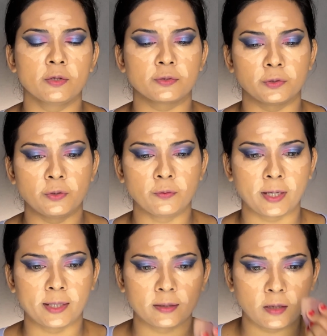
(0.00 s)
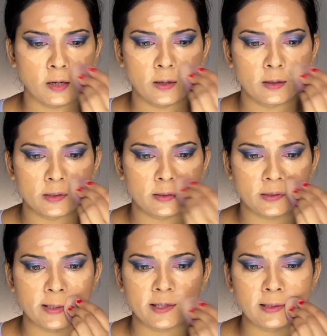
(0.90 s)
So you can
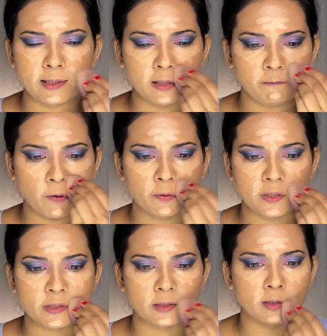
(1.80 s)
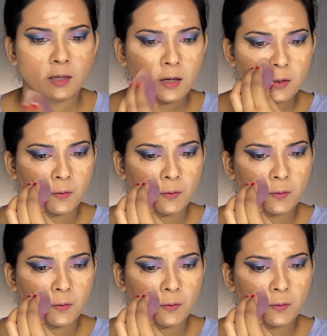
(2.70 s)
take little foundation,